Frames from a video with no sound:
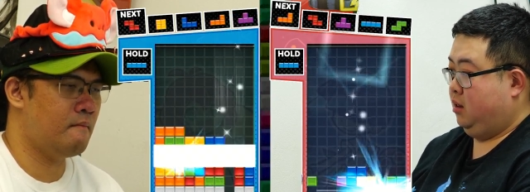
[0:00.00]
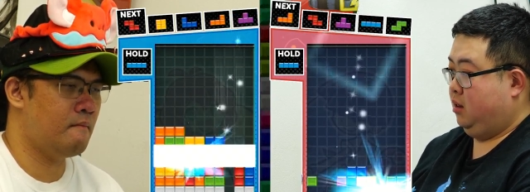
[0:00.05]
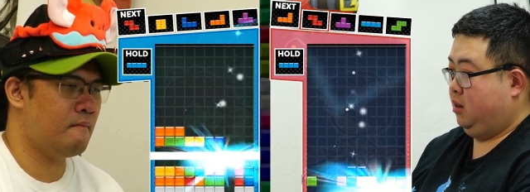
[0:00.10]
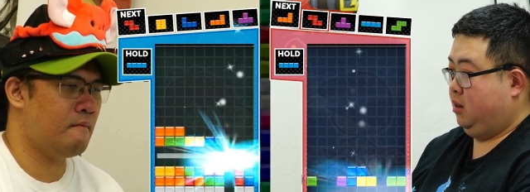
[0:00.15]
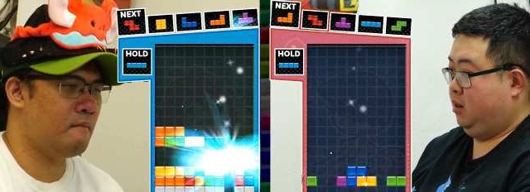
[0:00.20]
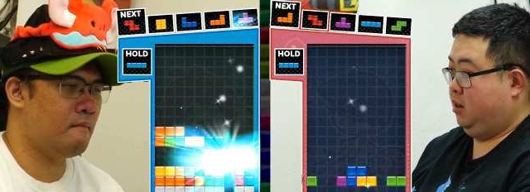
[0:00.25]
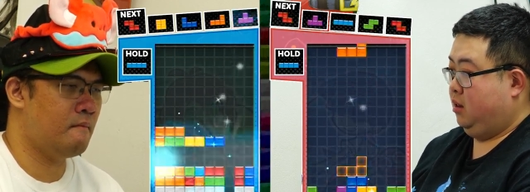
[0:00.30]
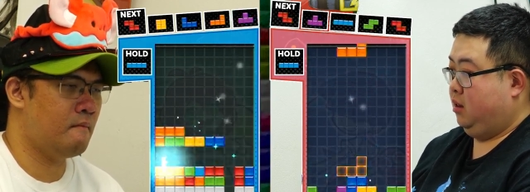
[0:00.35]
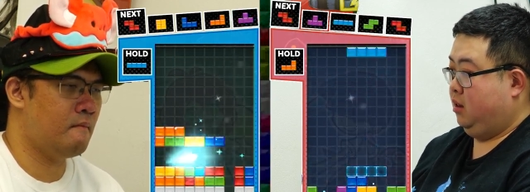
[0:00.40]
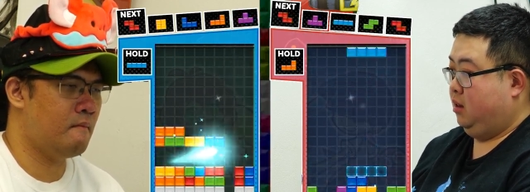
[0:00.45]

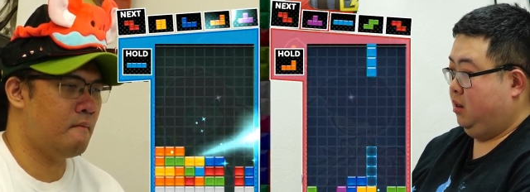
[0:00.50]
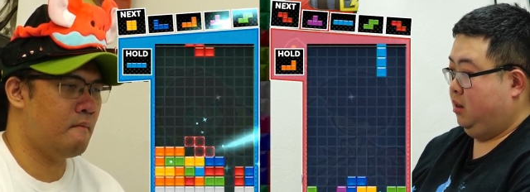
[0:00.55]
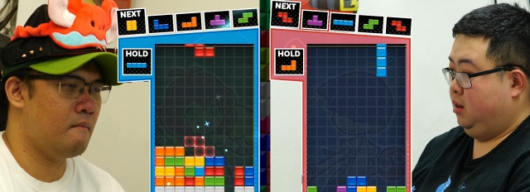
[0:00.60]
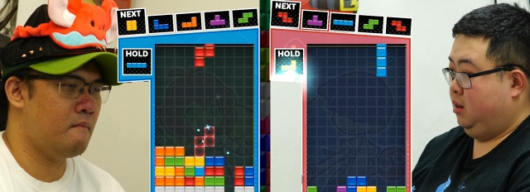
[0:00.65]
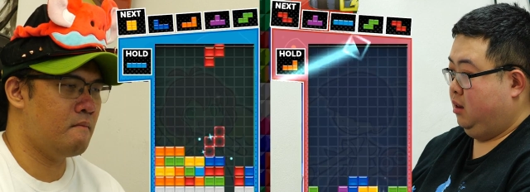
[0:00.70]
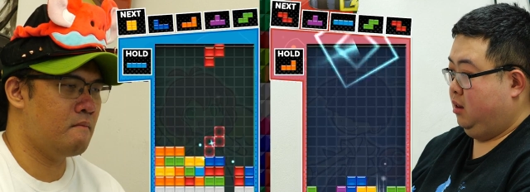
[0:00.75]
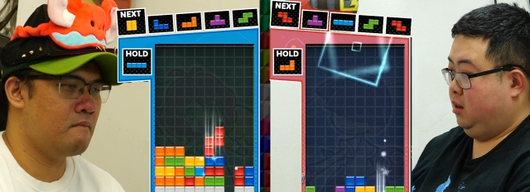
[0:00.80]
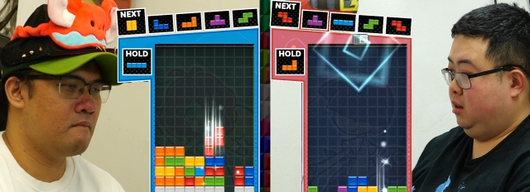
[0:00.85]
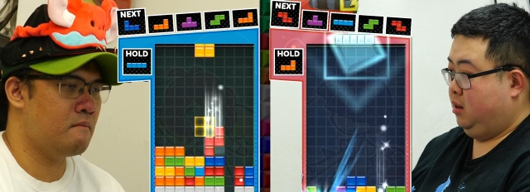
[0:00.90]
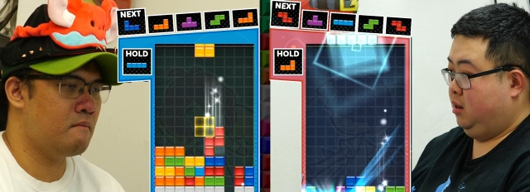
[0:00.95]

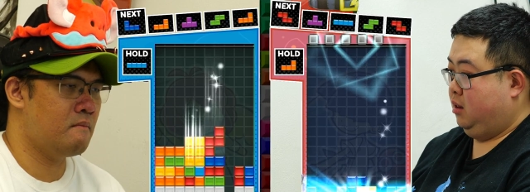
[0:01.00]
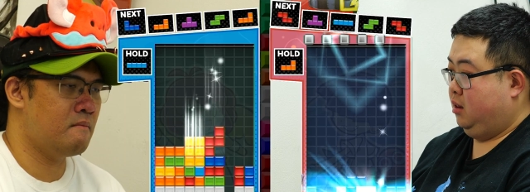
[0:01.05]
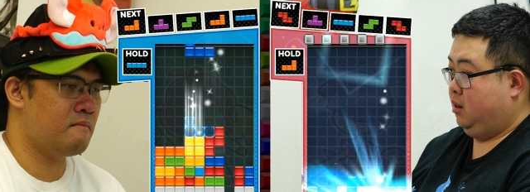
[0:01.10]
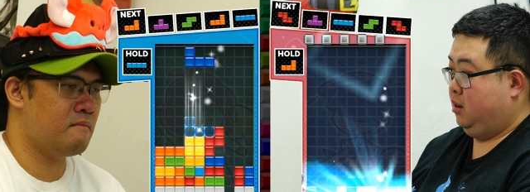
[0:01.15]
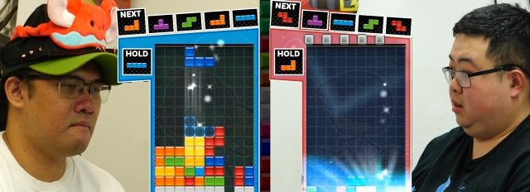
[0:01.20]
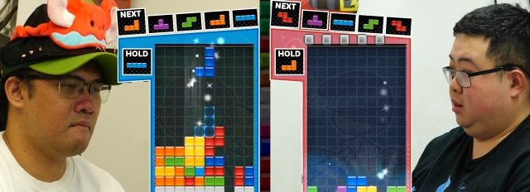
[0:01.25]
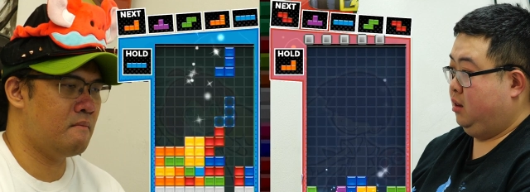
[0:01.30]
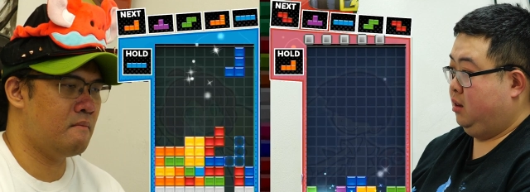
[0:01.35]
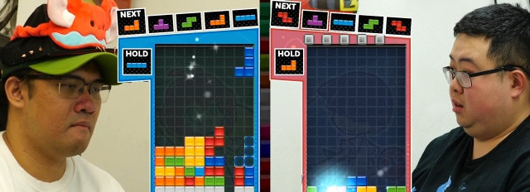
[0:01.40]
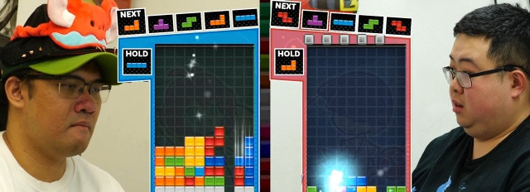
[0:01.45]

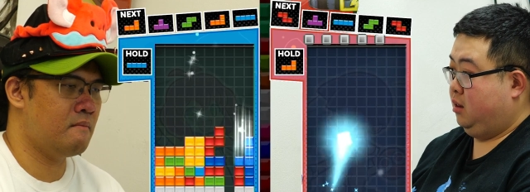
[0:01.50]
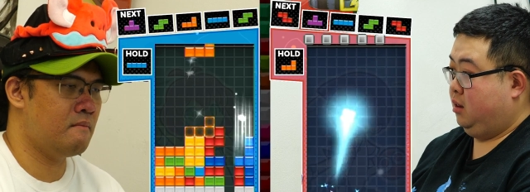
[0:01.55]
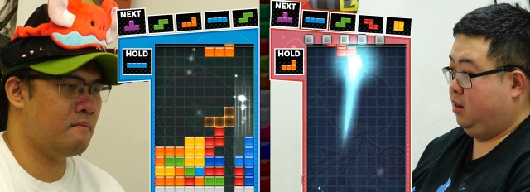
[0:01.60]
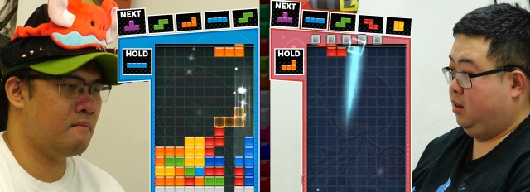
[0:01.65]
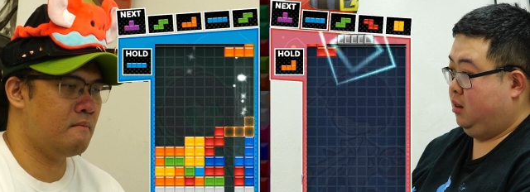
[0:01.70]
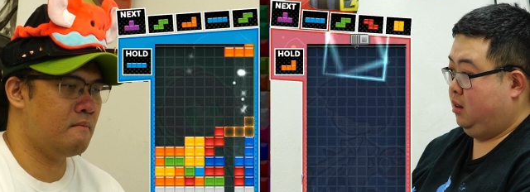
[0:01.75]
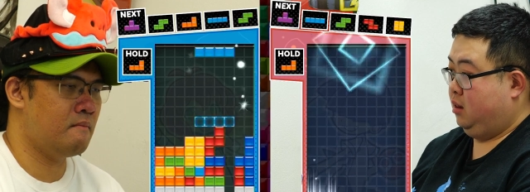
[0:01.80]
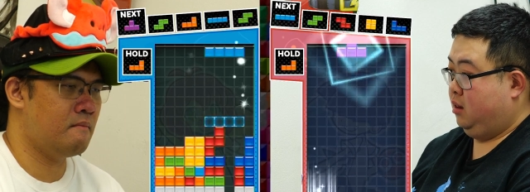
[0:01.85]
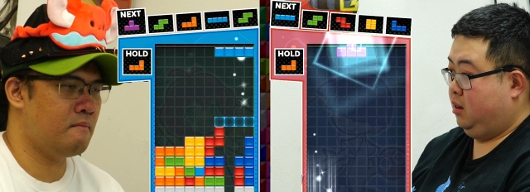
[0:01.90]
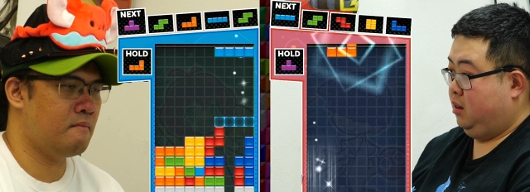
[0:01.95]

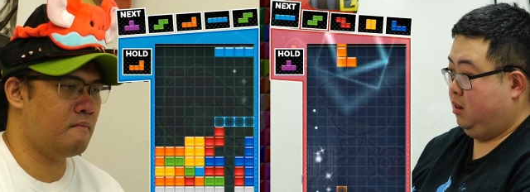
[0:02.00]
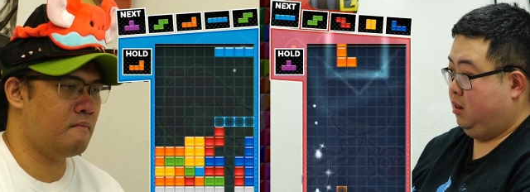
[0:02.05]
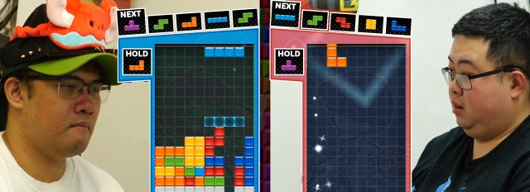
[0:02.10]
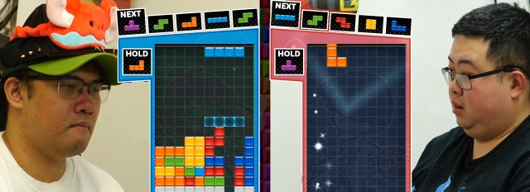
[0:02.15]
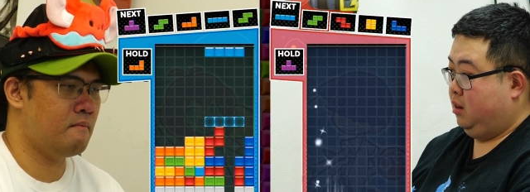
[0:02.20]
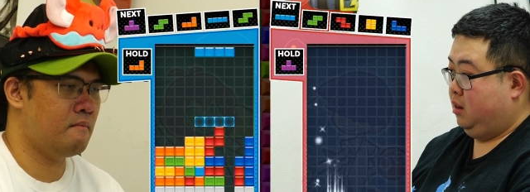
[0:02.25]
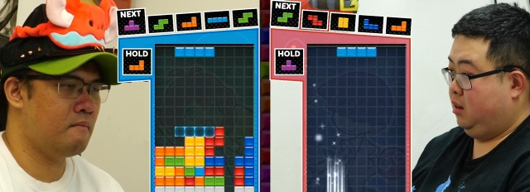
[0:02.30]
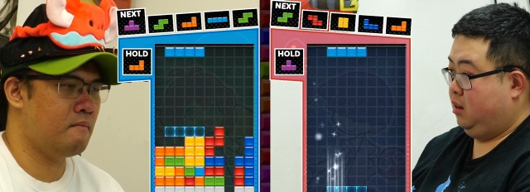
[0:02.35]
Nobody speaks.